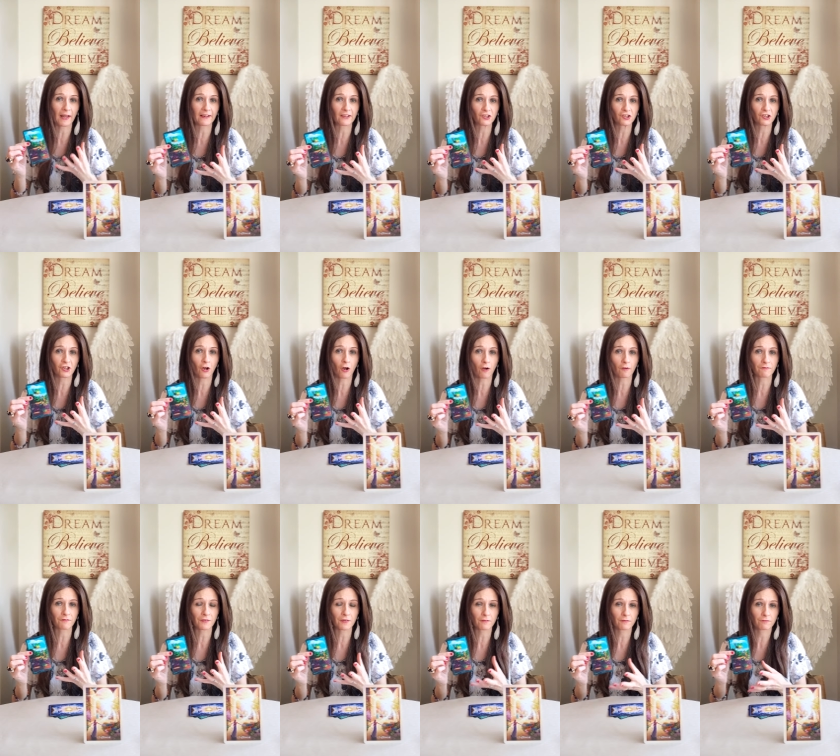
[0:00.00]
energy
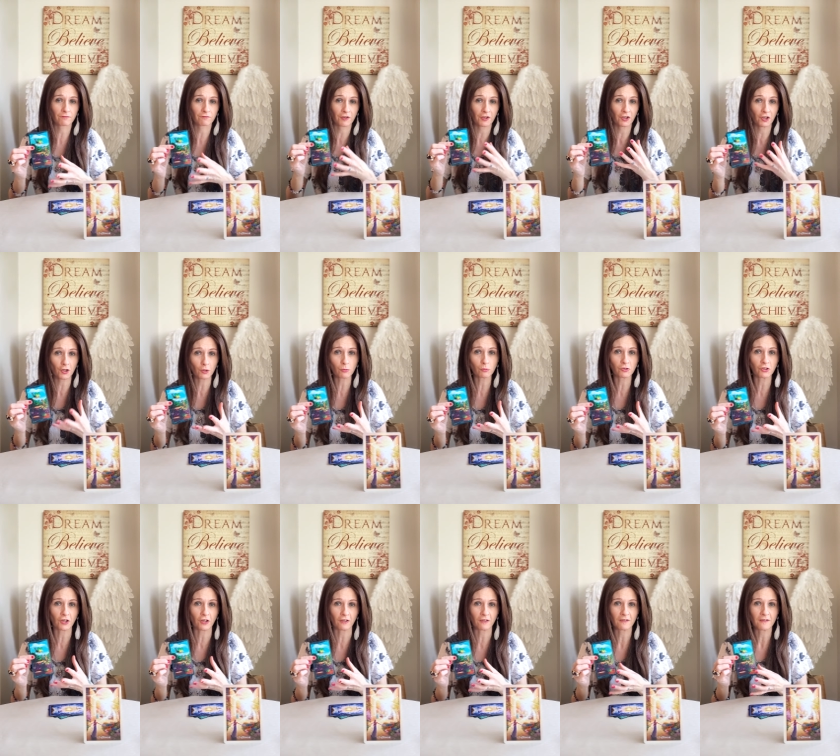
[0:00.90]
of
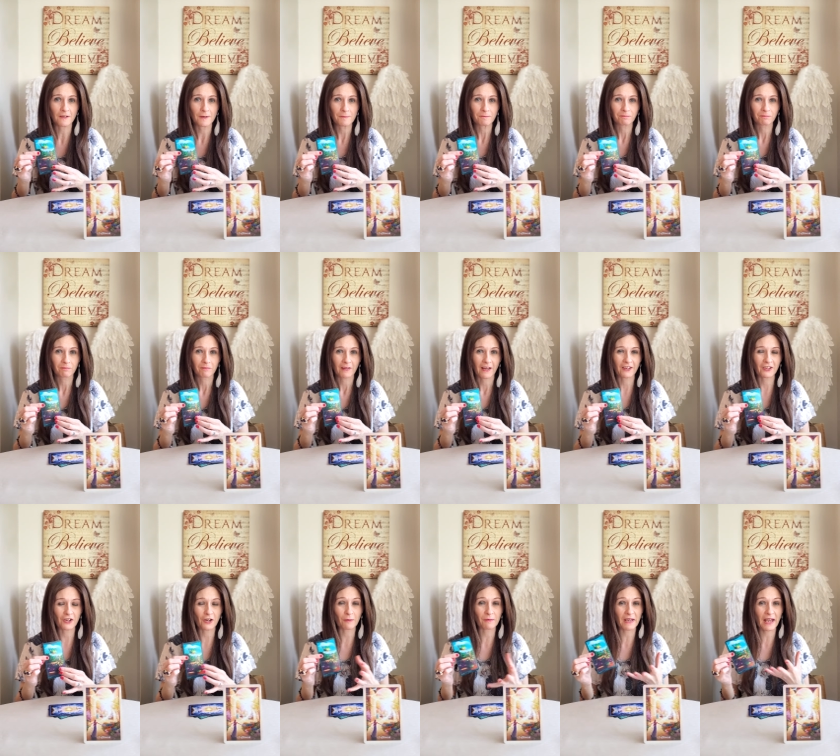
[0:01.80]
reunion. And,
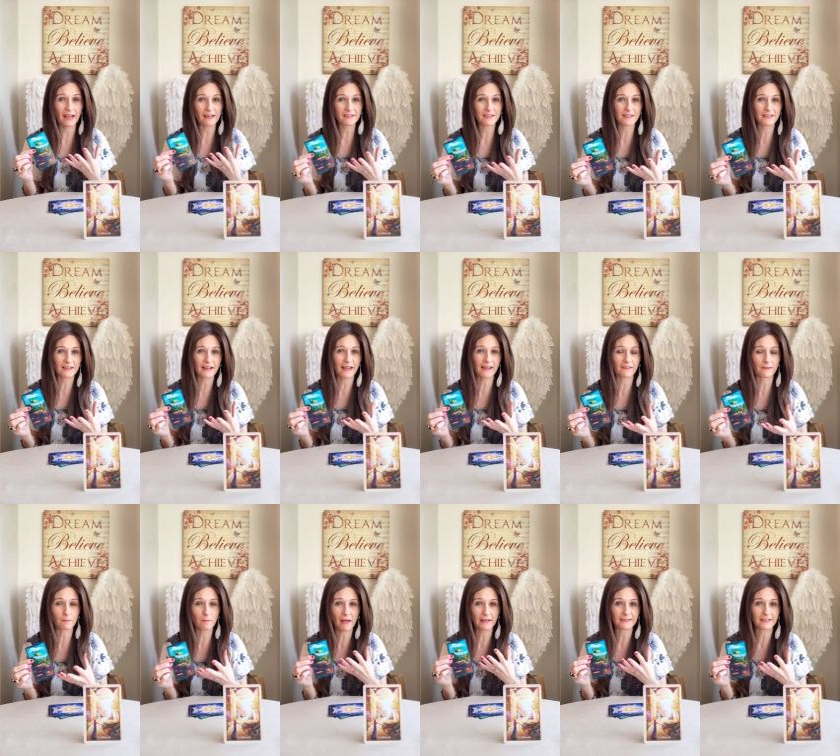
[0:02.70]
you know, yesterday
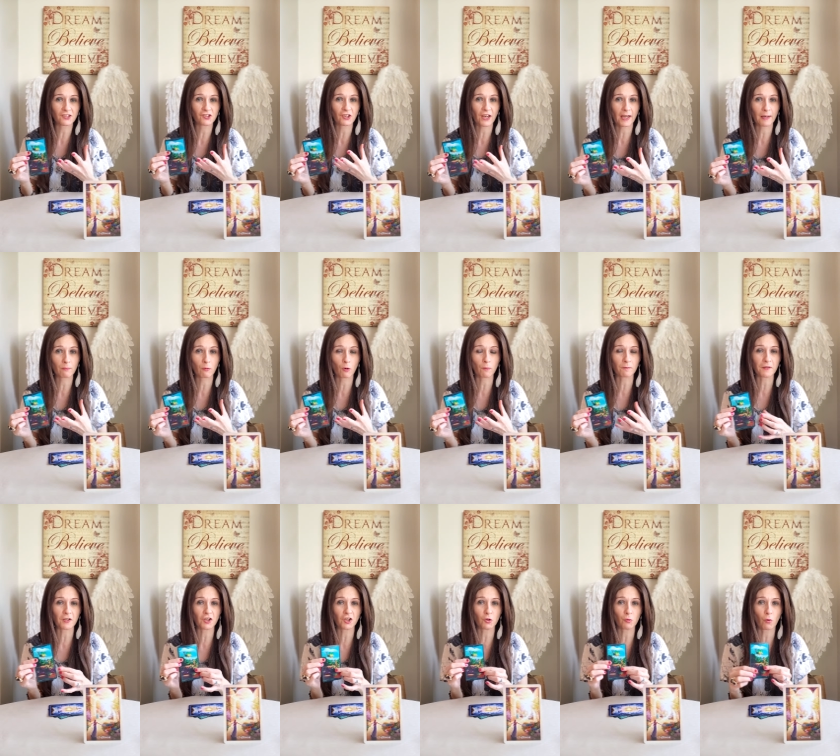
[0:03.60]
the message came up that
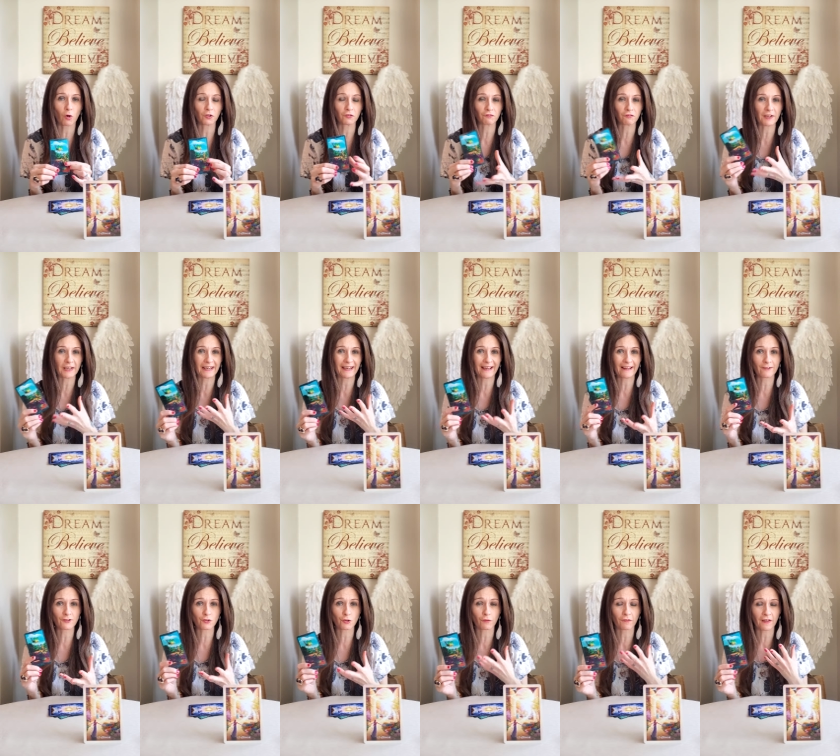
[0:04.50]
you want to
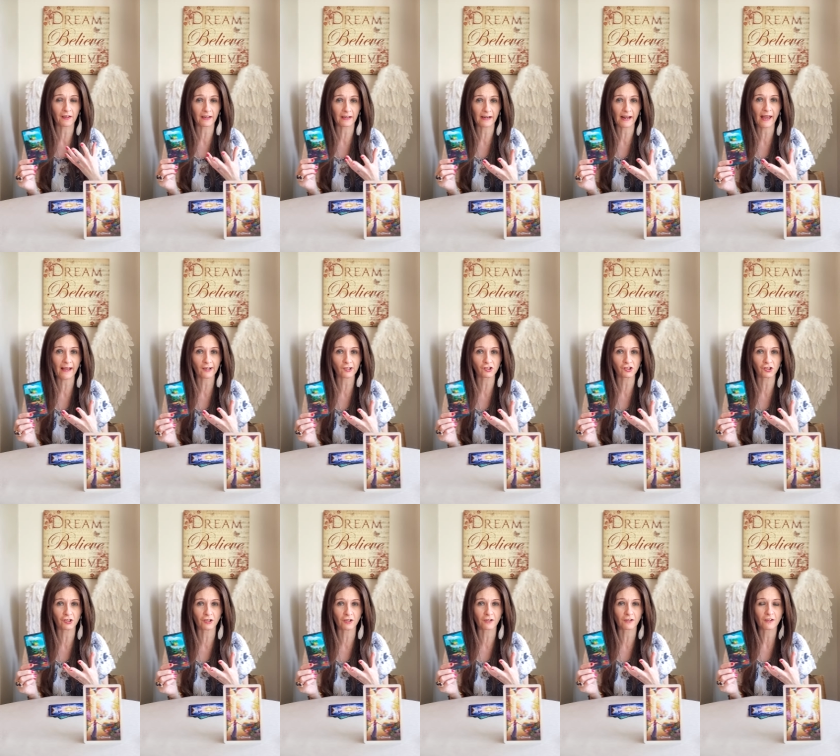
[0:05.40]
rekindle the
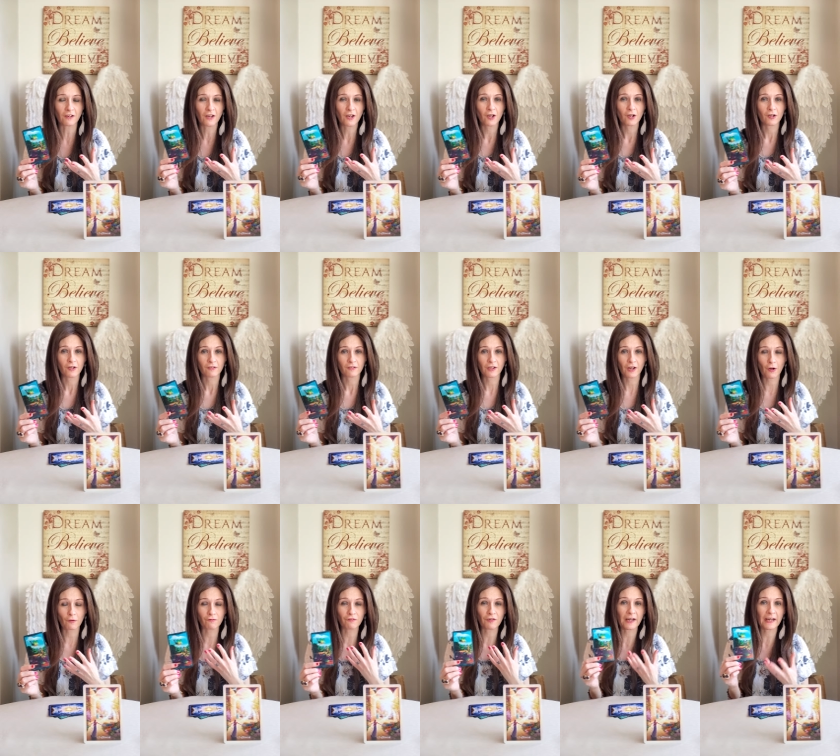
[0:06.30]
connection and, you
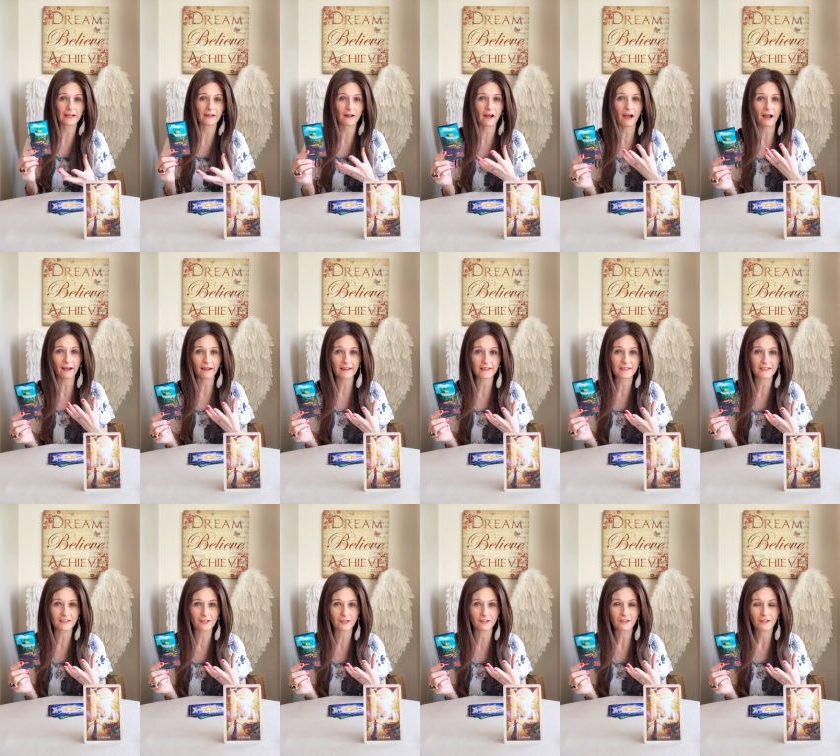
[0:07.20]
know, reunite
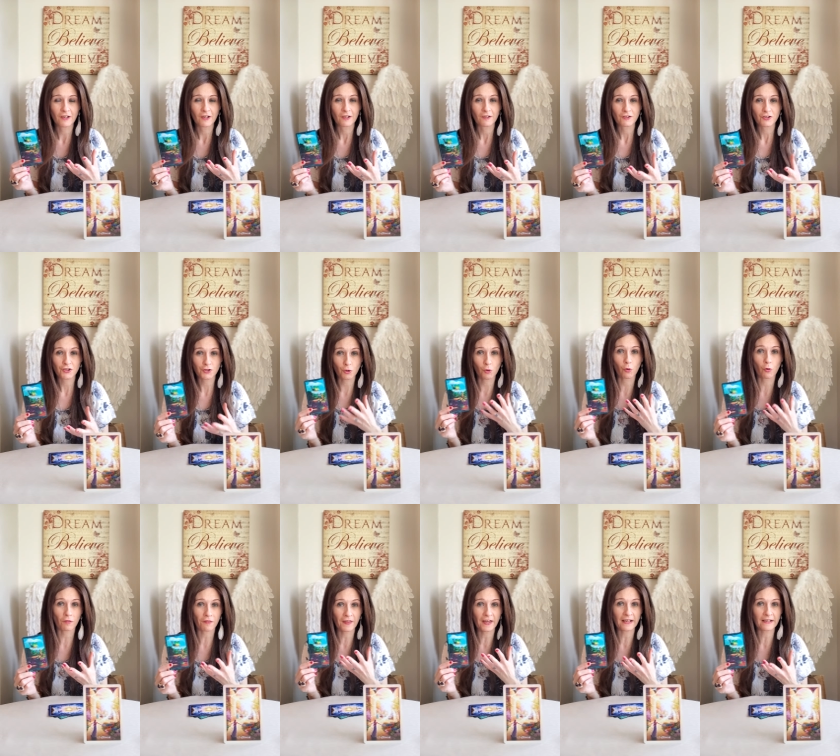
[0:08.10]
and
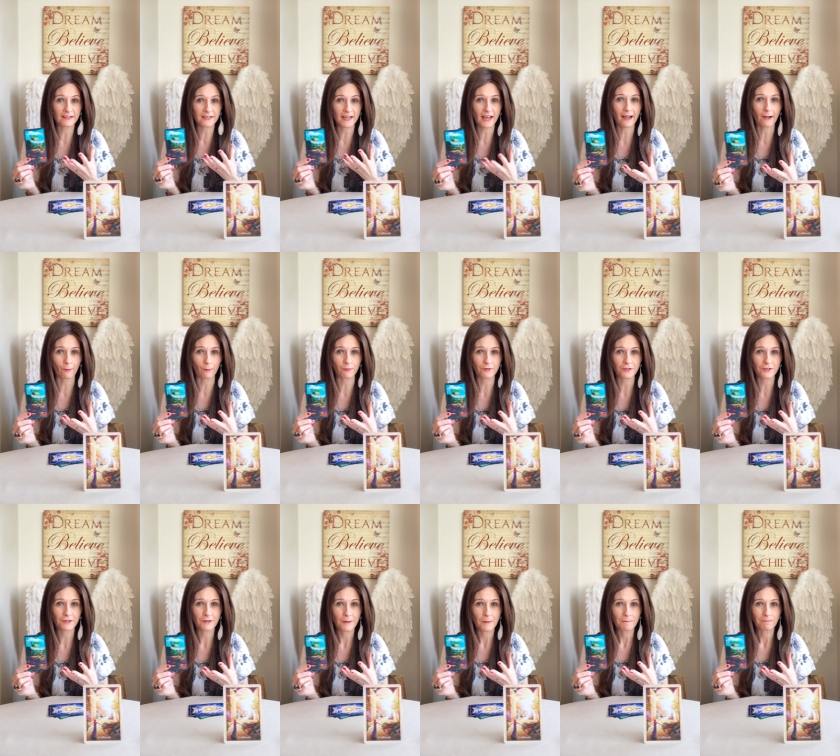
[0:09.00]
sort things
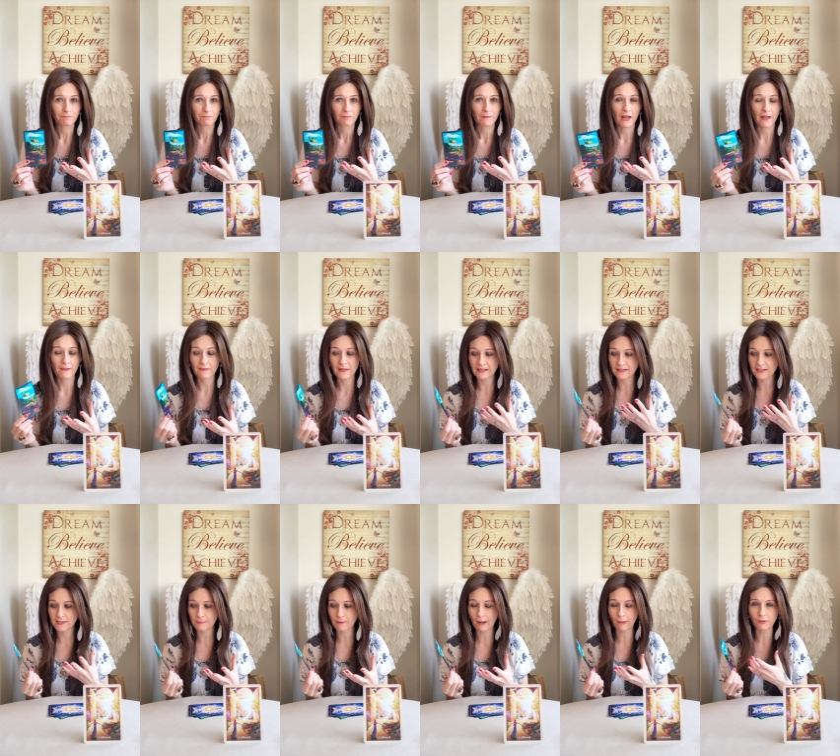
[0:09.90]
out. And this
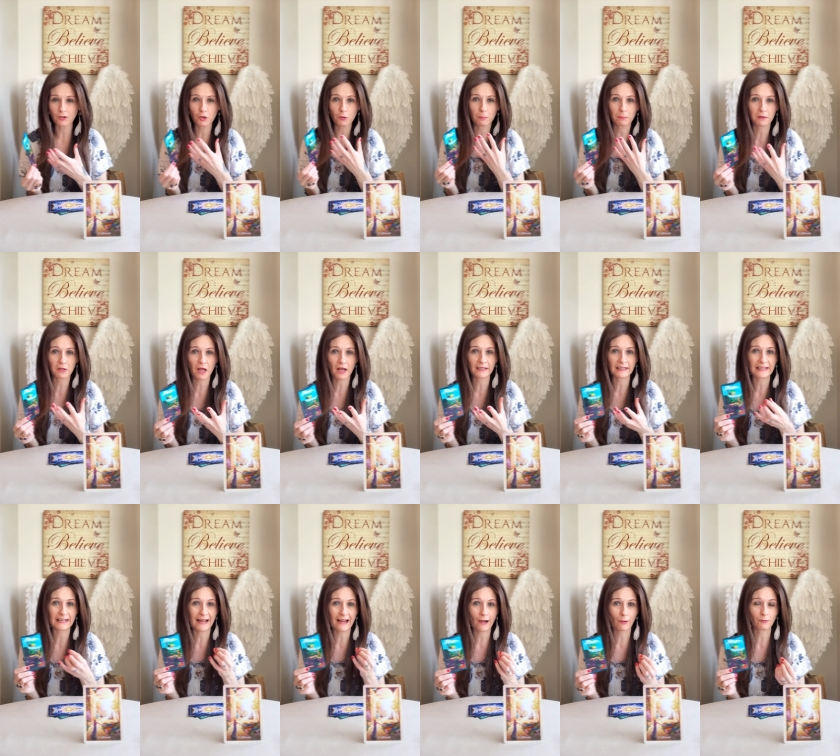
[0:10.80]
is about you
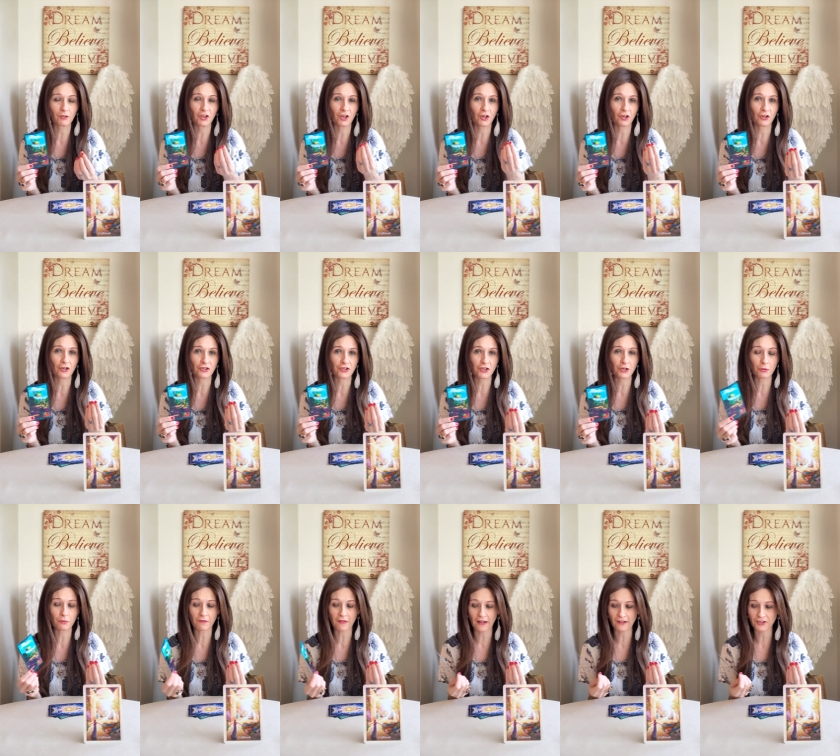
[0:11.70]
planning how you're going to
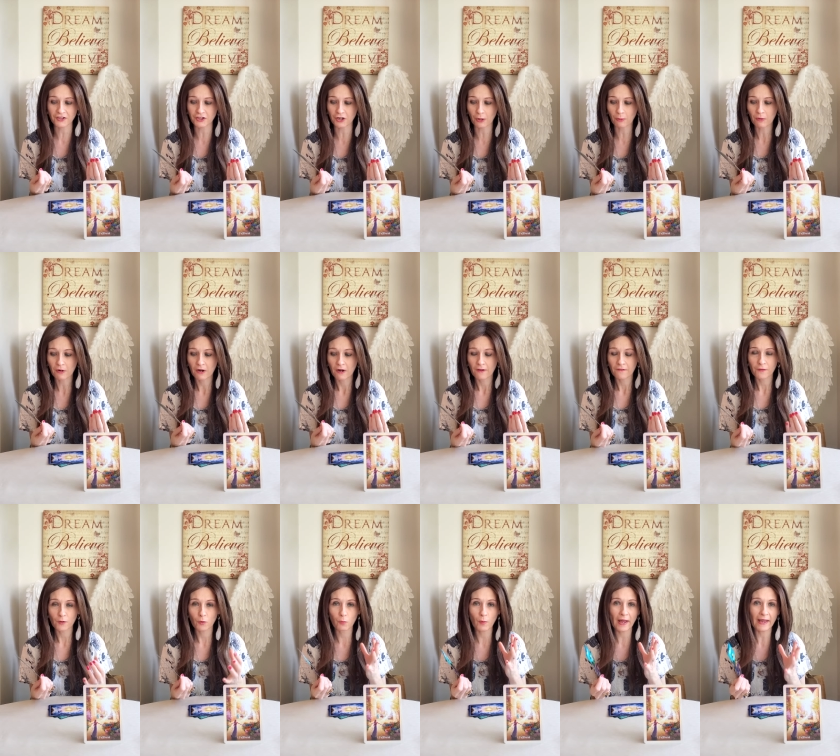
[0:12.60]
do that. So
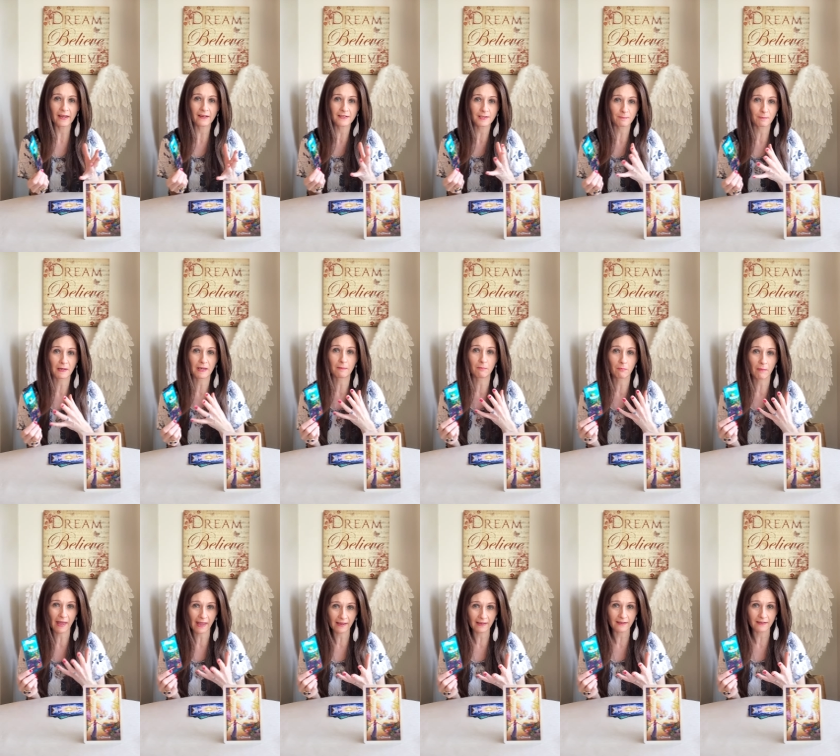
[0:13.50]
the way is being
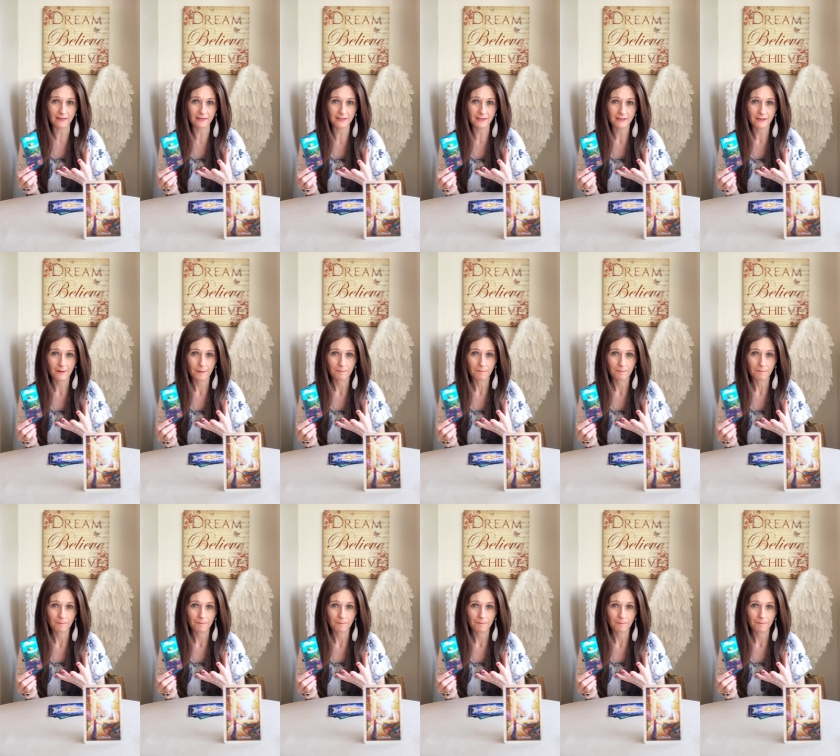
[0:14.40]
made.